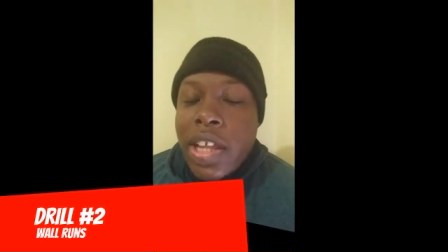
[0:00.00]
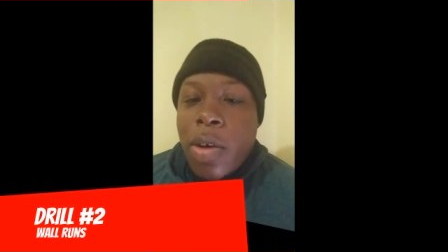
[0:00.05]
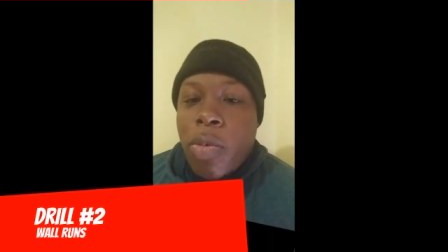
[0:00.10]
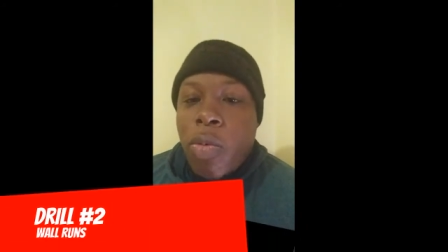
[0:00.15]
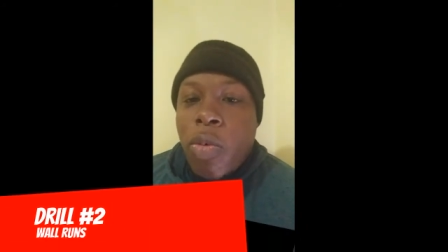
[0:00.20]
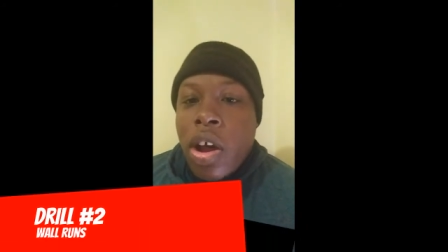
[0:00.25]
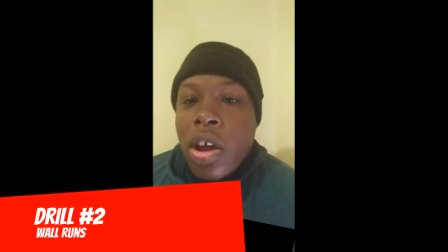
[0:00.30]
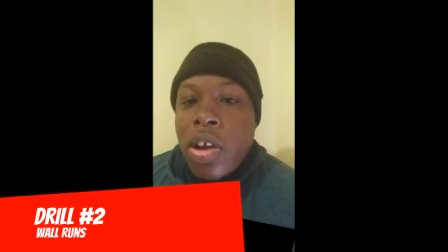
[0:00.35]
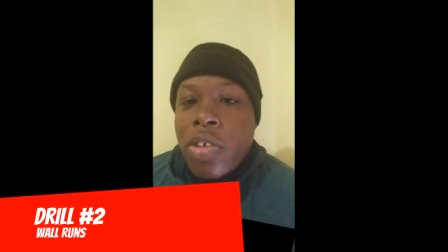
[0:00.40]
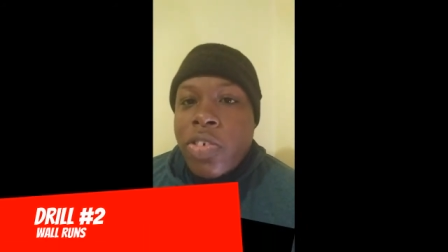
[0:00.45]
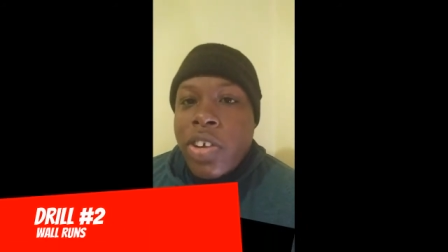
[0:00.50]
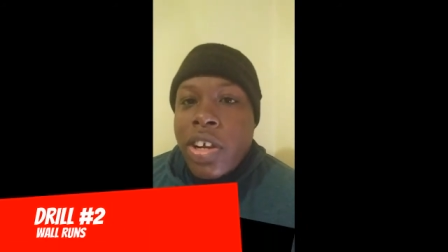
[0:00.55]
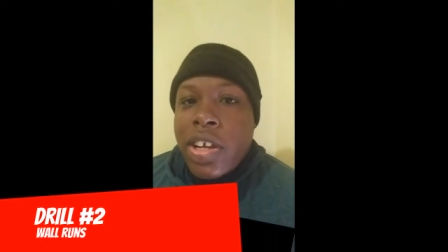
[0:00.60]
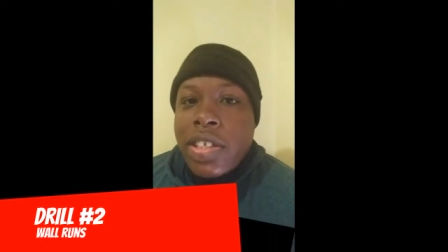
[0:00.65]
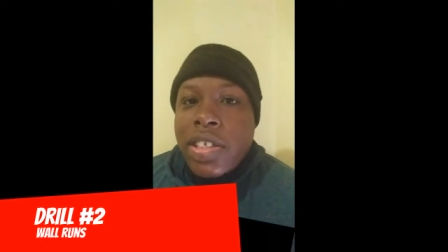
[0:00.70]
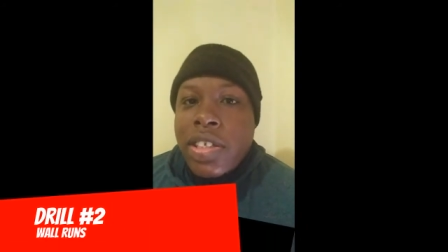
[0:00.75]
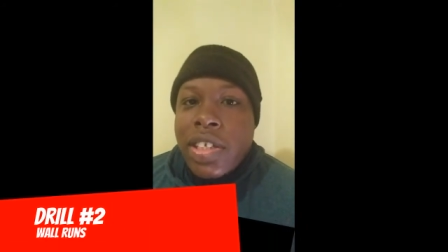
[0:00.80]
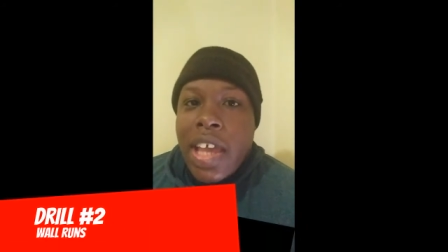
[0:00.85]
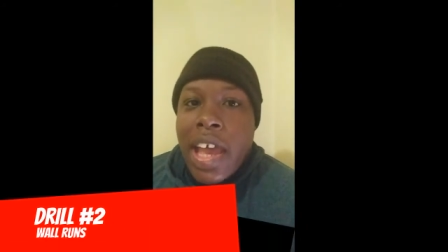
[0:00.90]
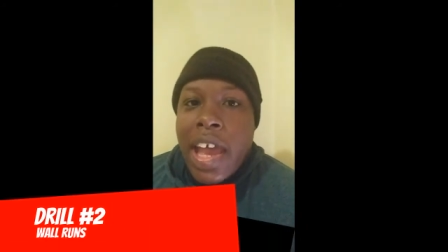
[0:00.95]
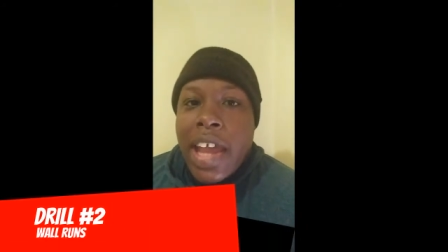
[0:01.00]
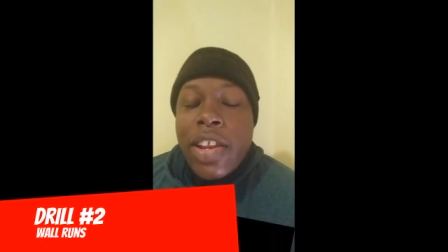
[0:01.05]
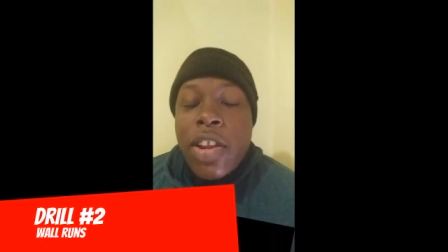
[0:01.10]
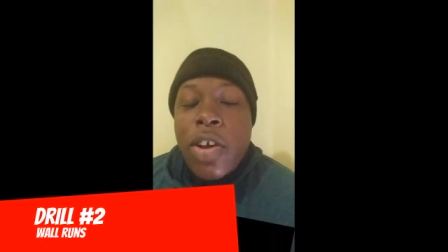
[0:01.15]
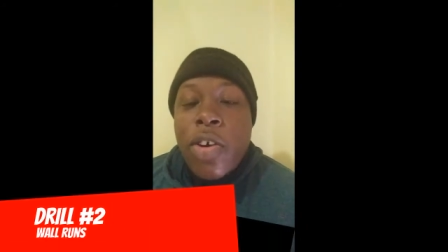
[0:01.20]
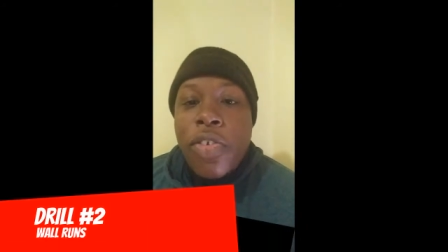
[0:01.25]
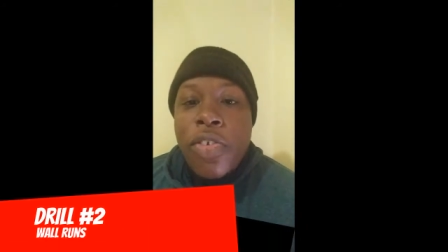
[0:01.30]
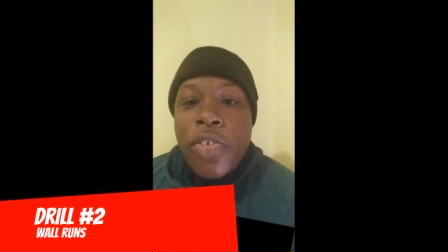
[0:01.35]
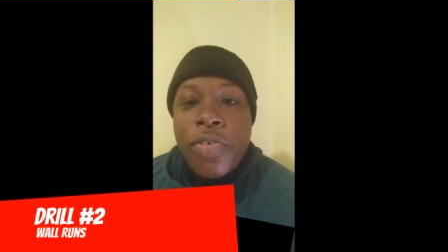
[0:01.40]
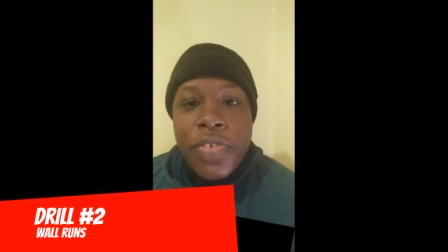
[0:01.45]
Now wall runs, I
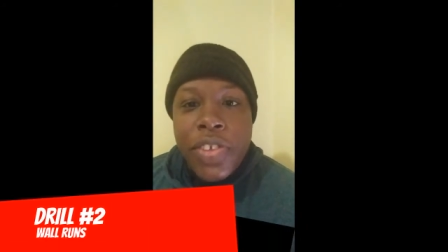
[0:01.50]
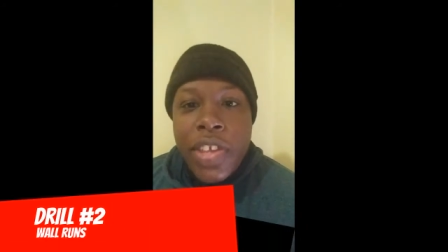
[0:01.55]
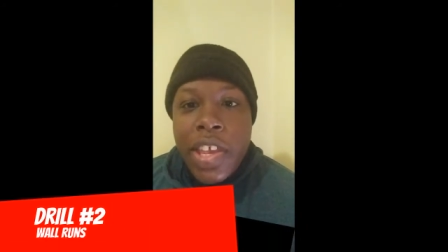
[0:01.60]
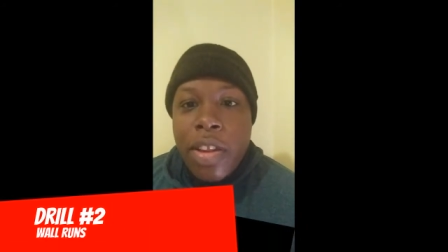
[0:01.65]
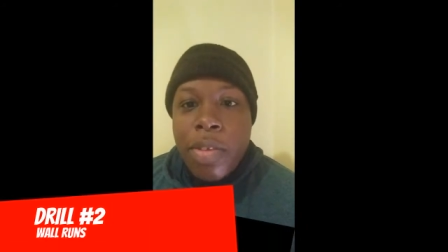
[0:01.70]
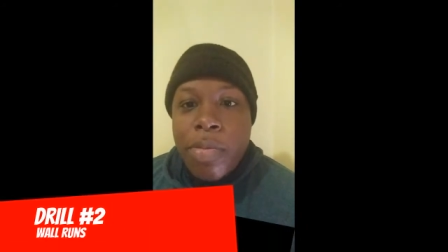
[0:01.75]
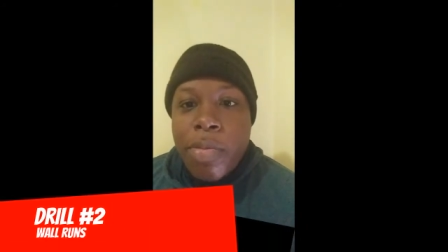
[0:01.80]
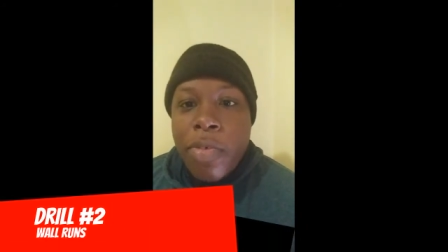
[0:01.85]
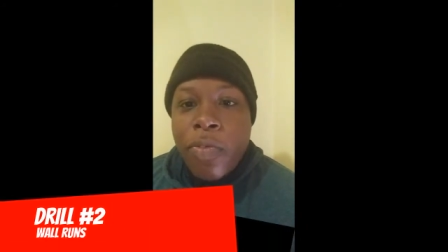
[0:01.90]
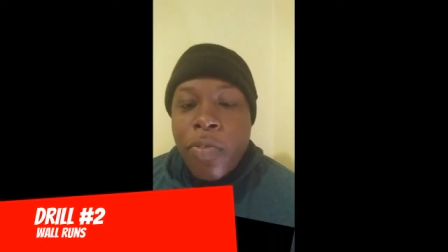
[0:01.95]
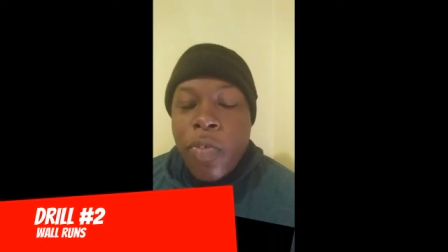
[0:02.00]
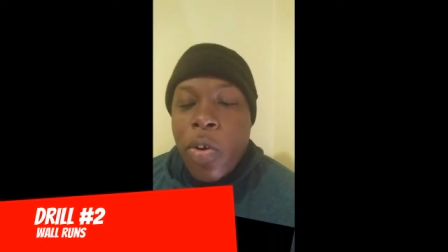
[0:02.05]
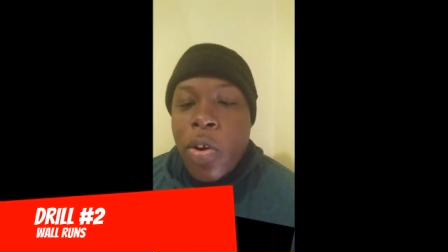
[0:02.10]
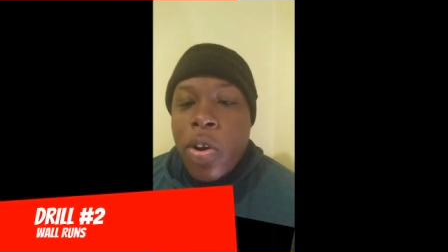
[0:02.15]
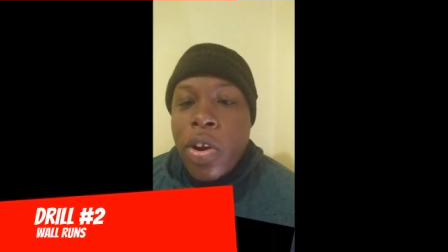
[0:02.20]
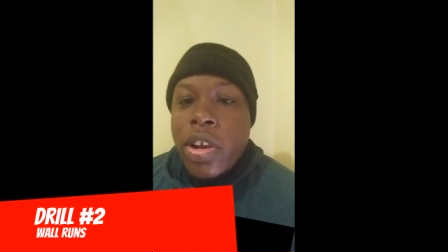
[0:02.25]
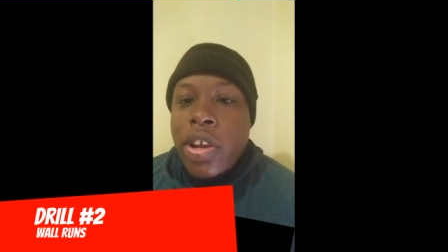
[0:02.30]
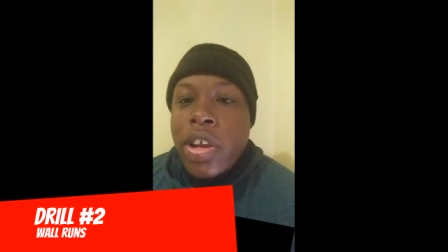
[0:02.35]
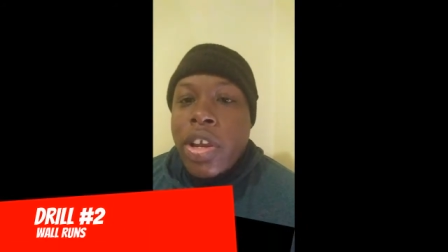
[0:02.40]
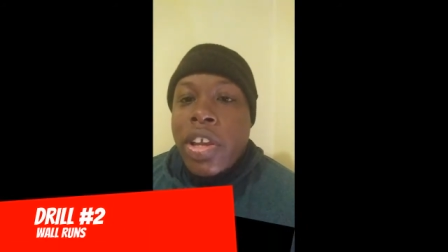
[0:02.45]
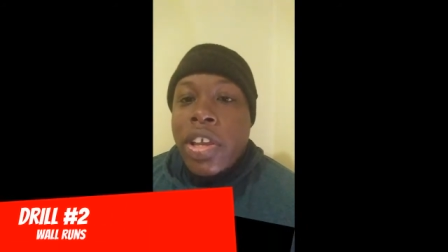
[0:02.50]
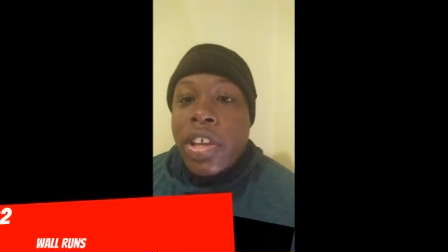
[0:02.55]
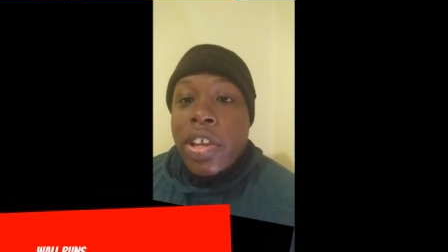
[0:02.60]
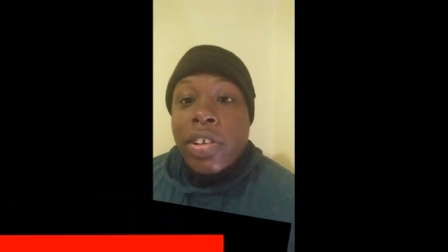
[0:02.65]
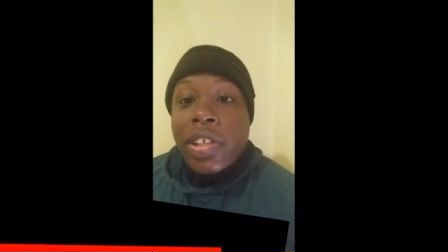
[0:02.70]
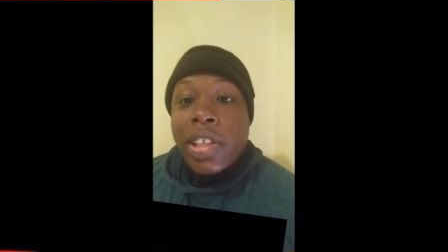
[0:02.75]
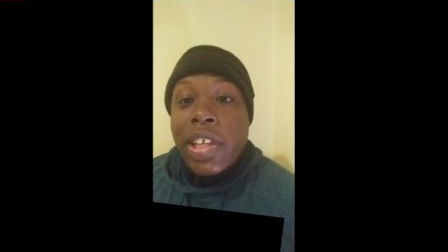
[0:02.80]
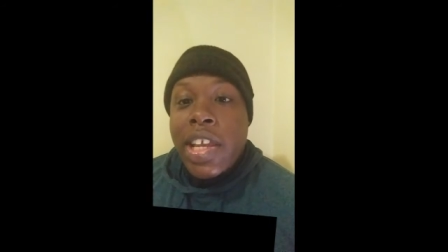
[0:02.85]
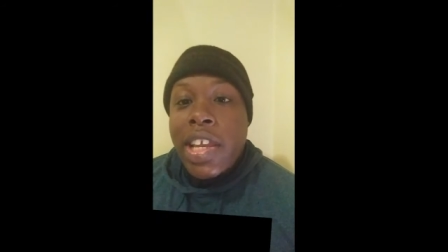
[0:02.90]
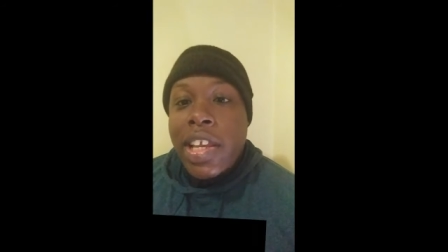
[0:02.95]
know you've seen them before.
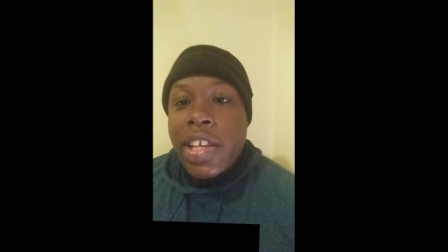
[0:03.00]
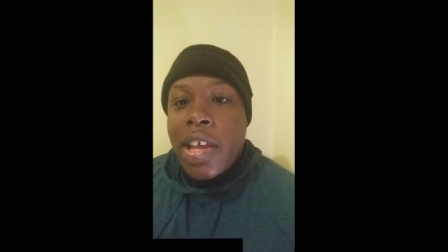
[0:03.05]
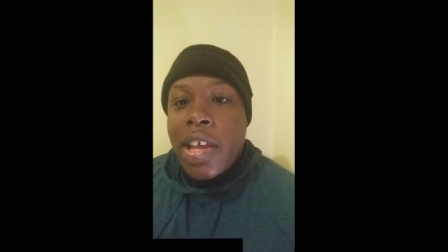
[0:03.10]
You're leaned